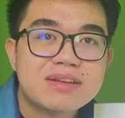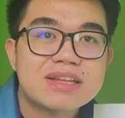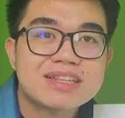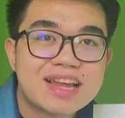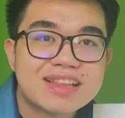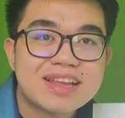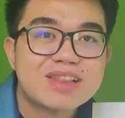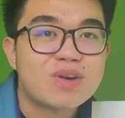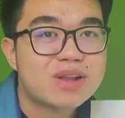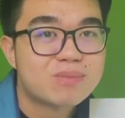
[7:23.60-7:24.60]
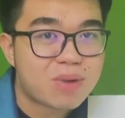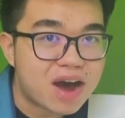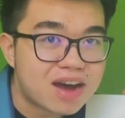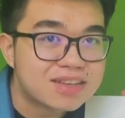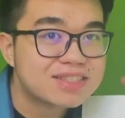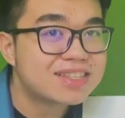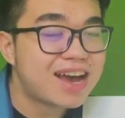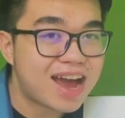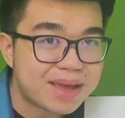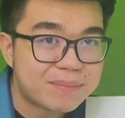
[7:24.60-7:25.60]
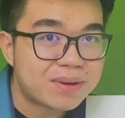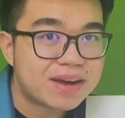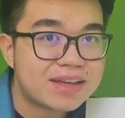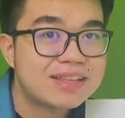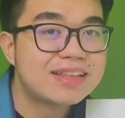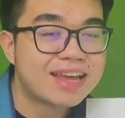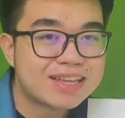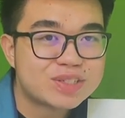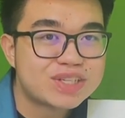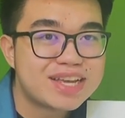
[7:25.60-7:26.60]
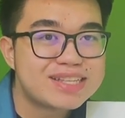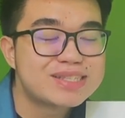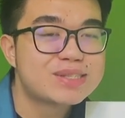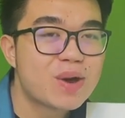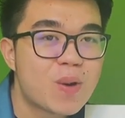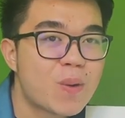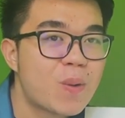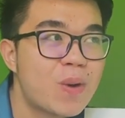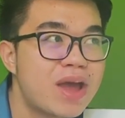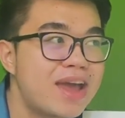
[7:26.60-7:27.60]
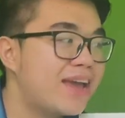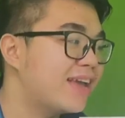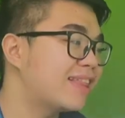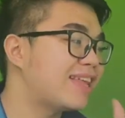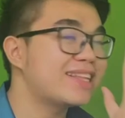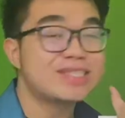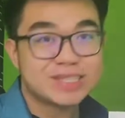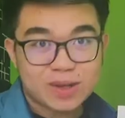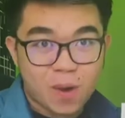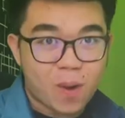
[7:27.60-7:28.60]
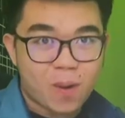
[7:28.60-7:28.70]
intended to unbox the iPad 9th gen. So, let's go.